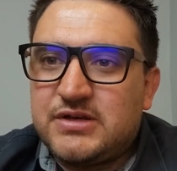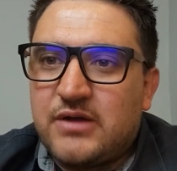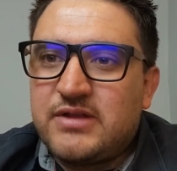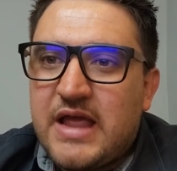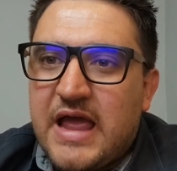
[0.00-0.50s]

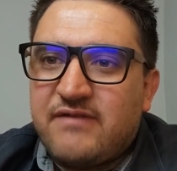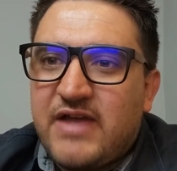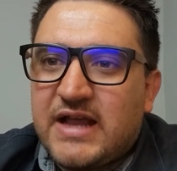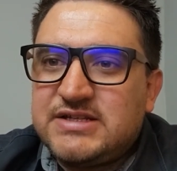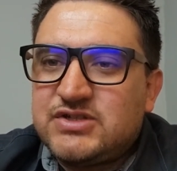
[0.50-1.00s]
don't have
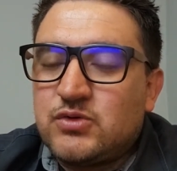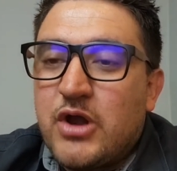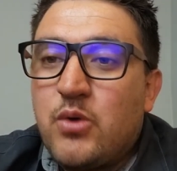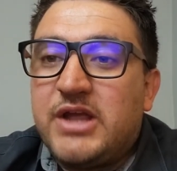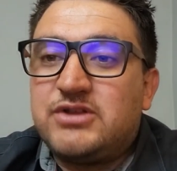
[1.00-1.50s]
access or
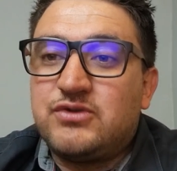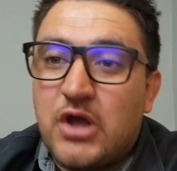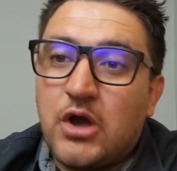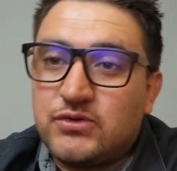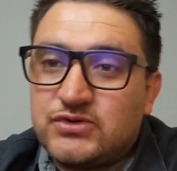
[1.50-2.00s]
nowhere to
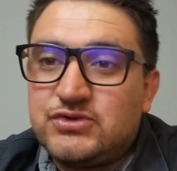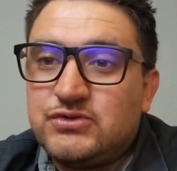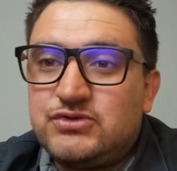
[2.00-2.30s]
go to,